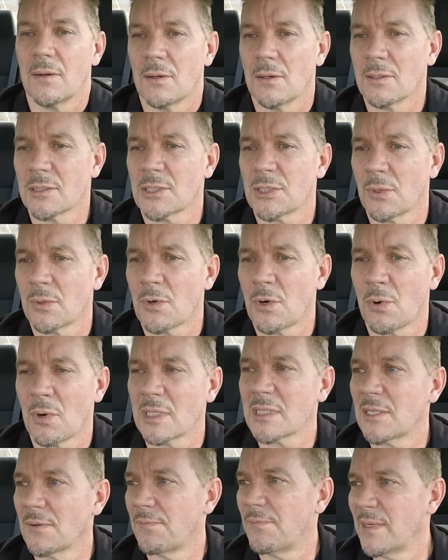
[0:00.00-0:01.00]
Also, of
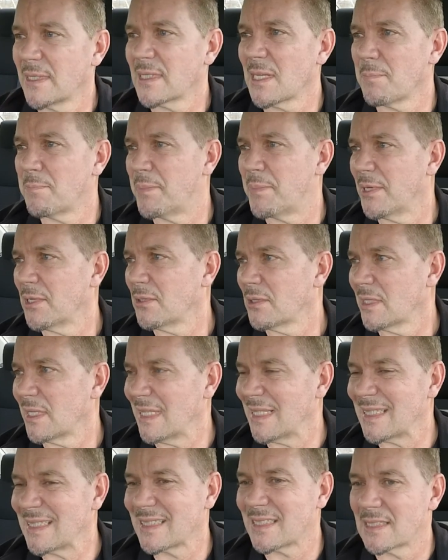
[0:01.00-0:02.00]
course, the
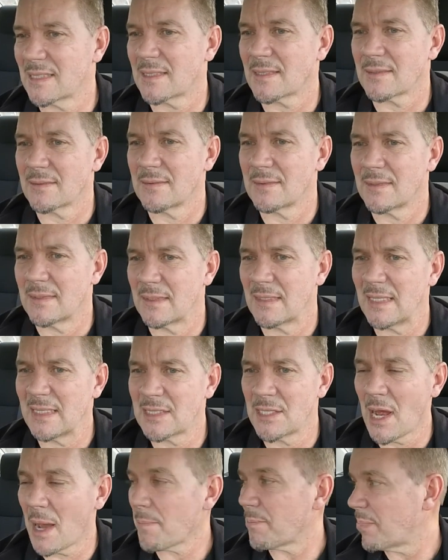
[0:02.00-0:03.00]
visibility is,
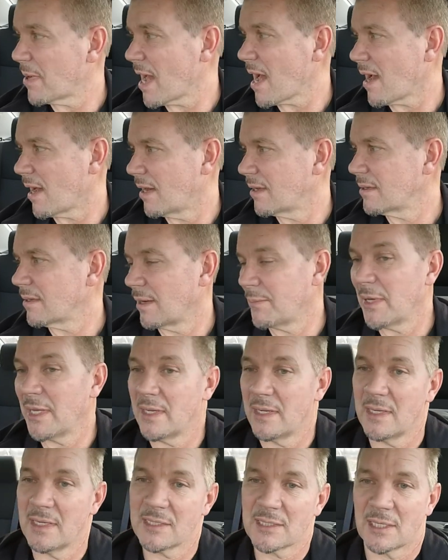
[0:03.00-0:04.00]
it's not bad. I mean,
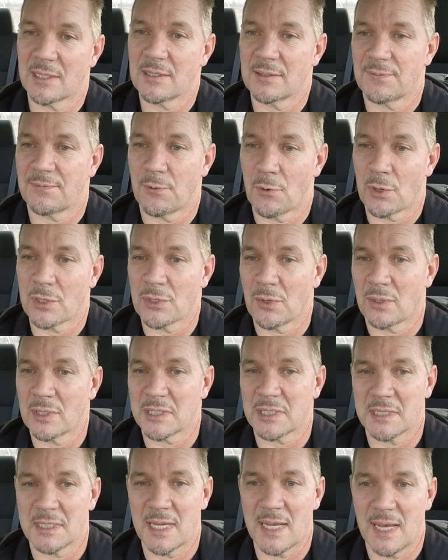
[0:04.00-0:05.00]
it is a four-door
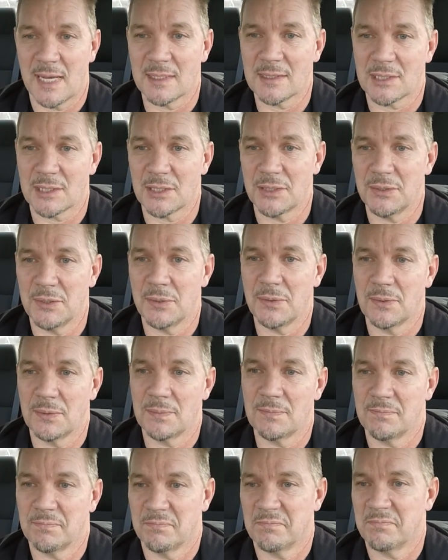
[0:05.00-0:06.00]
sedan, so you,